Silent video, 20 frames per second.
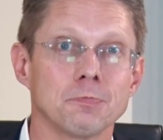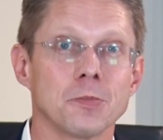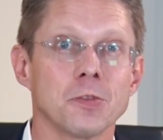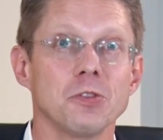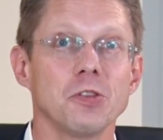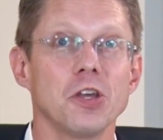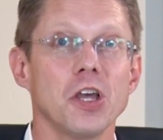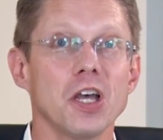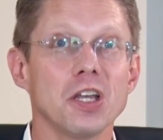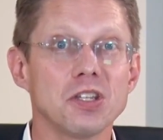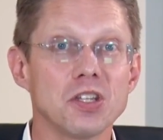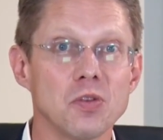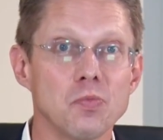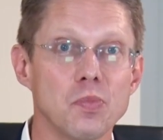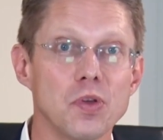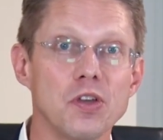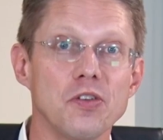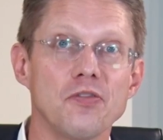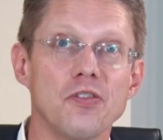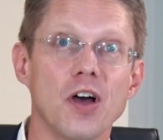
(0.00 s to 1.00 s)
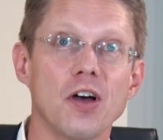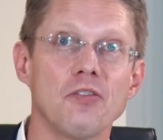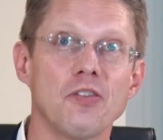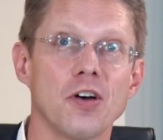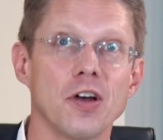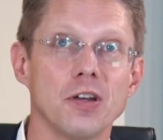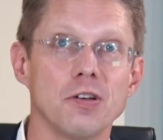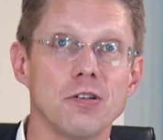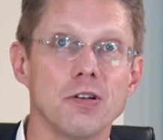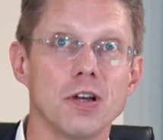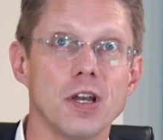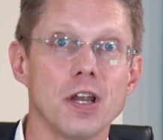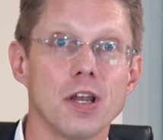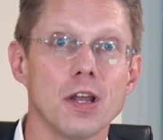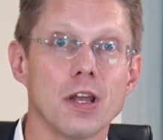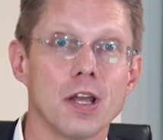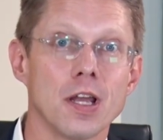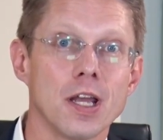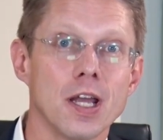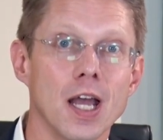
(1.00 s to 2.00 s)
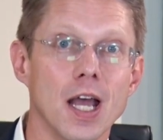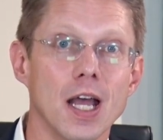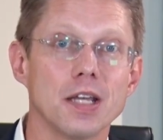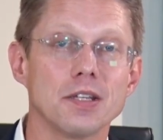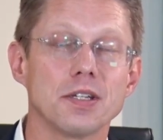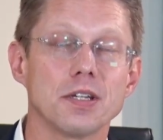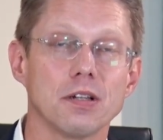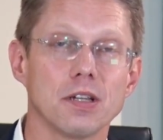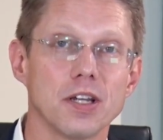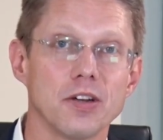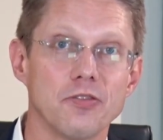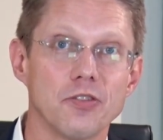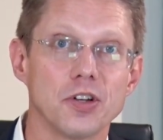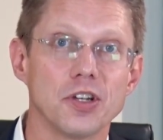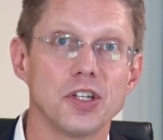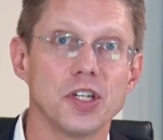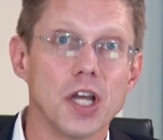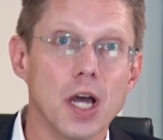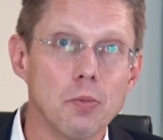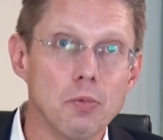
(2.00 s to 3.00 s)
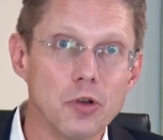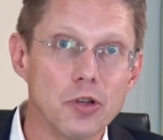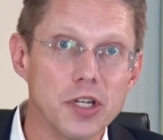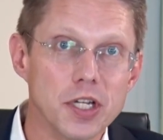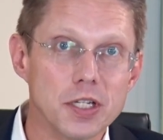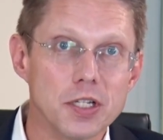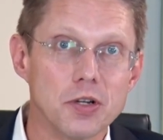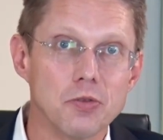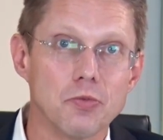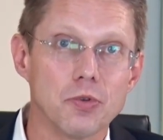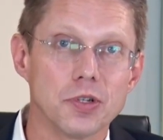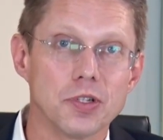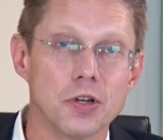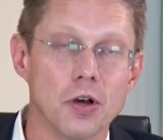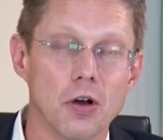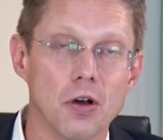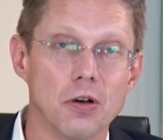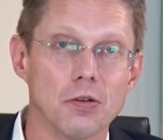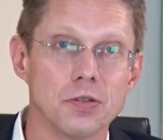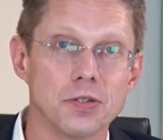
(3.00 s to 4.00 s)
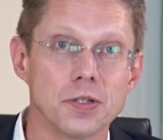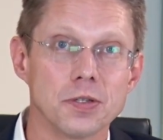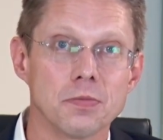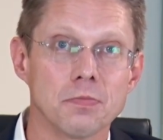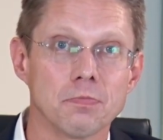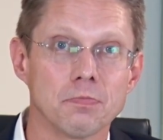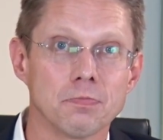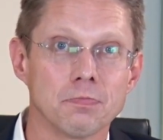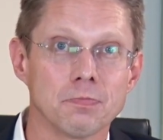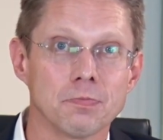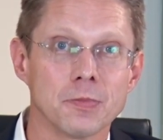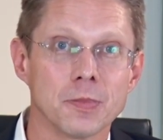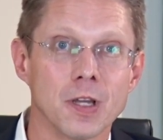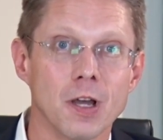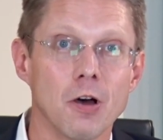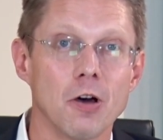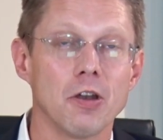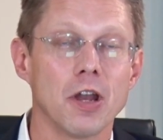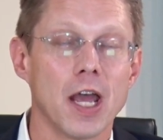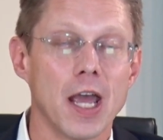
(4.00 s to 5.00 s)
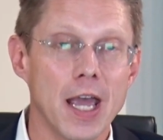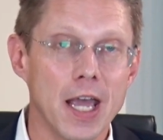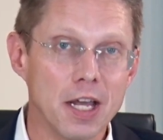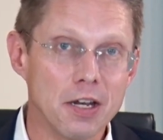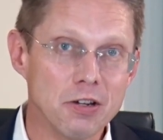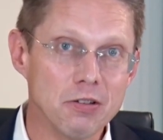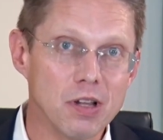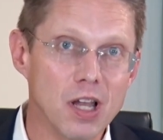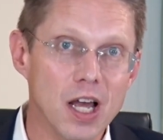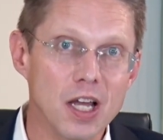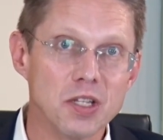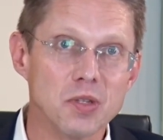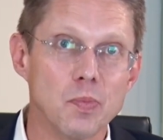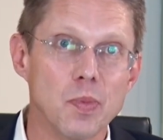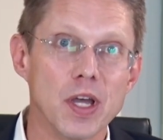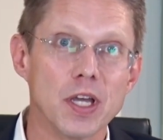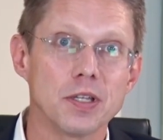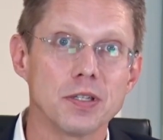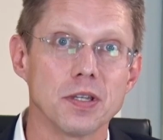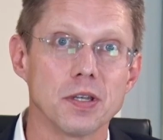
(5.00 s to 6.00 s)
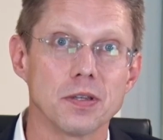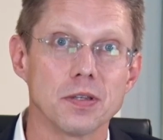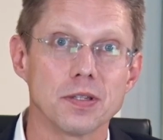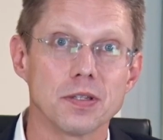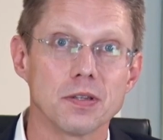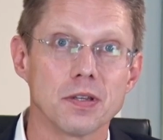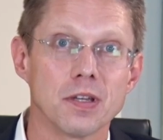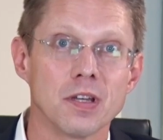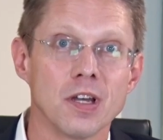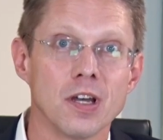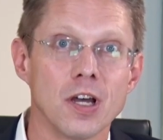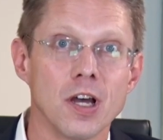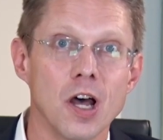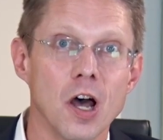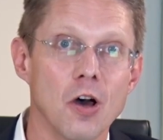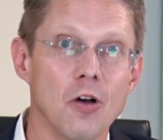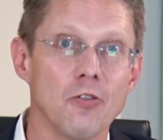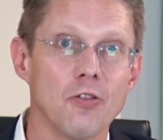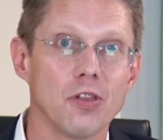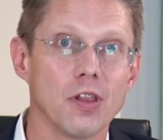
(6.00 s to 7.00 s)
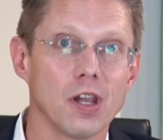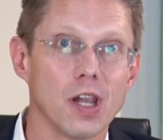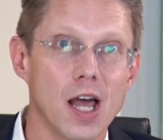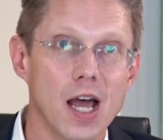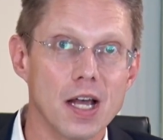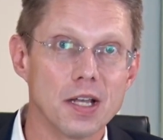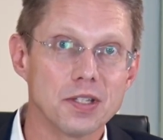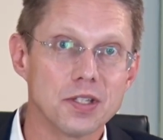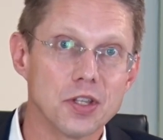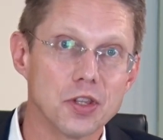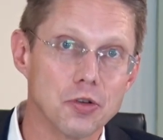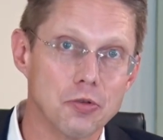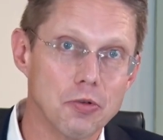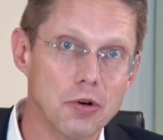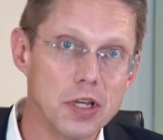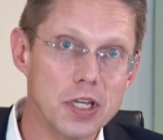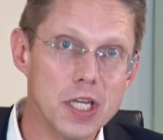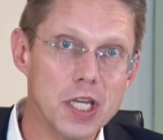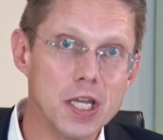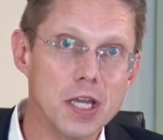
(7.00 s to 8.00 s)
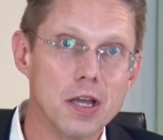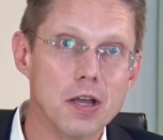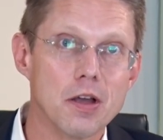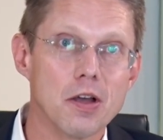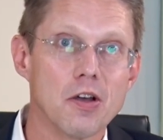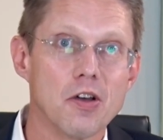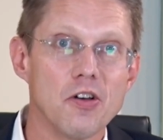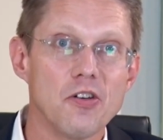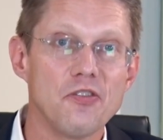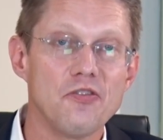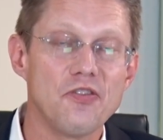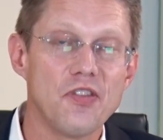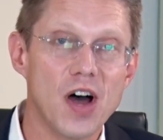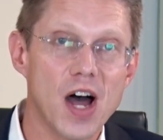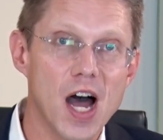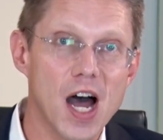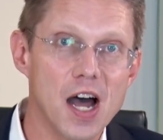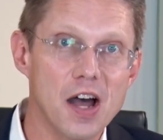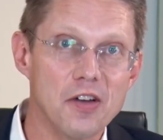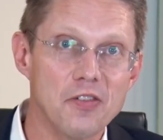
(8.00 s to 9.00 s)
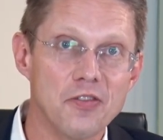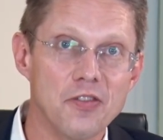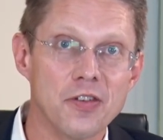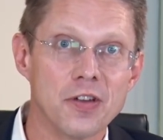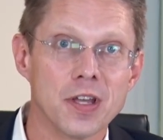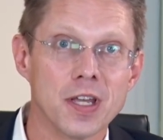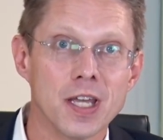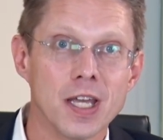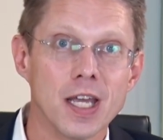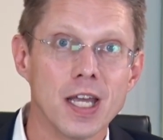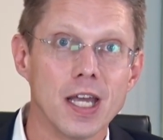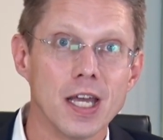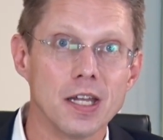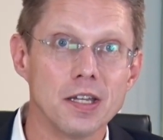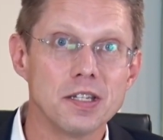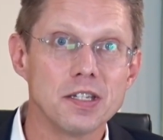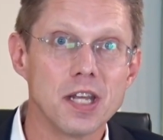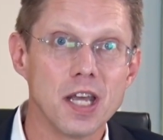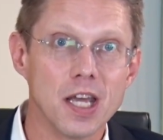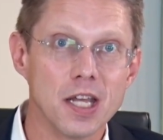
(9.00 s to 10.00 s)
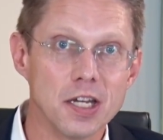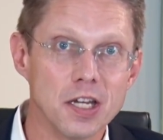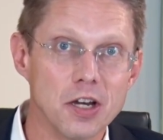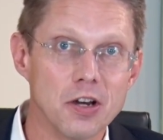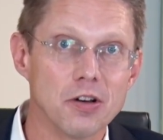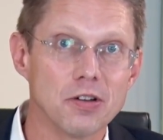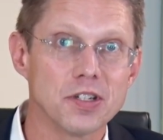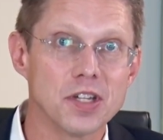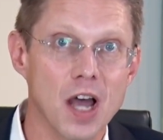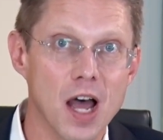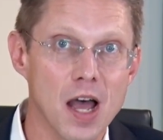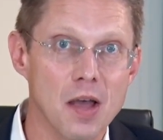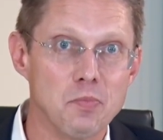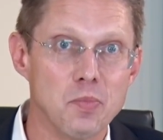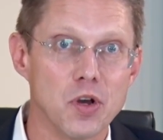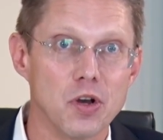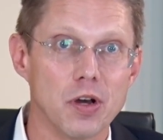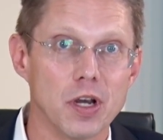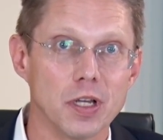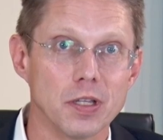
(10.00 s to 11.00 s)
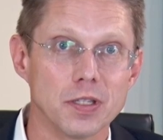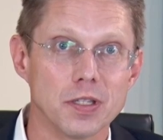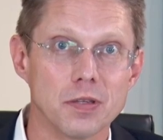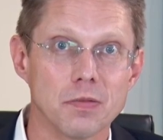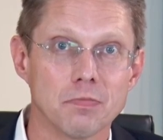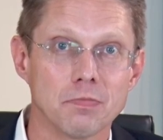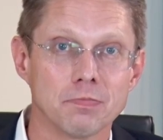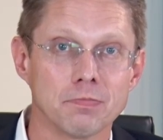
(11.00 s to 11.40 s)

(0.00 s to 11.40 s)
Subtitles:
the S&P 500 has delivered double-digit returns on an annualized basis over the last 3, 5, and 10-year time periods.